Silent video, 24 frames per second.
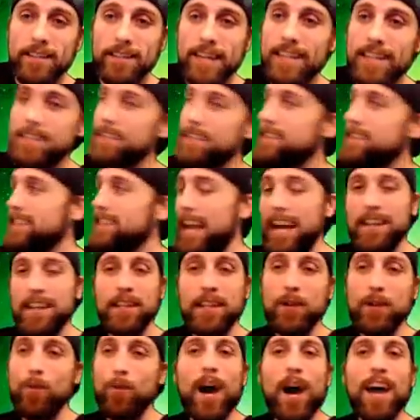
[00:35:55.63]
That's
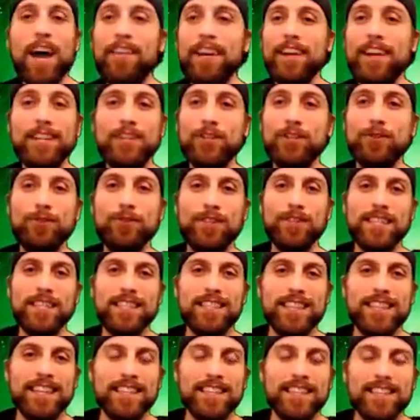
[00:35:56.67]
exactly why they choose these
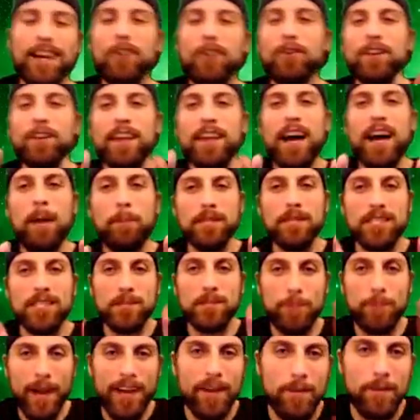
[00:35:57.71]
things. Not only that, but
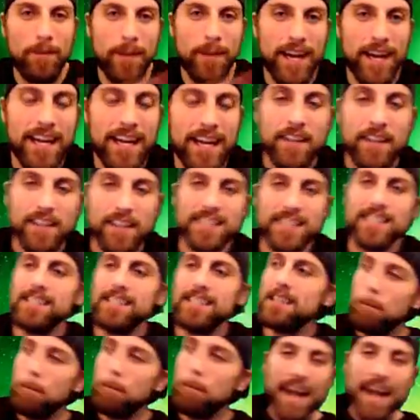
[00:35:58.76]
Spider-Man, this is
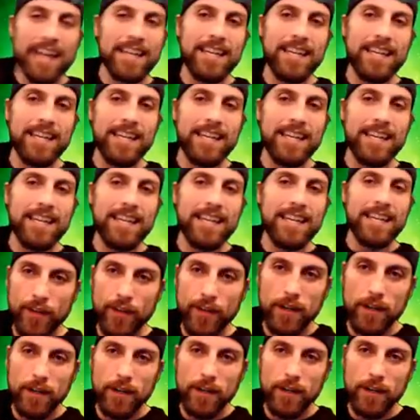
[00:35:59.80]
the
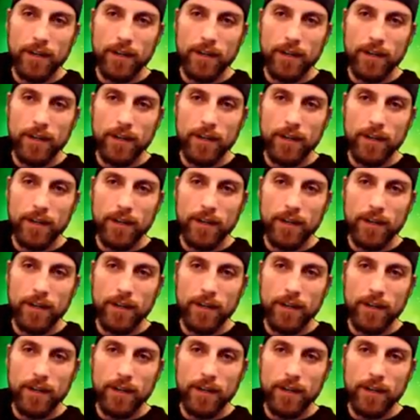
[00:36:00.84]
magnetosphere, all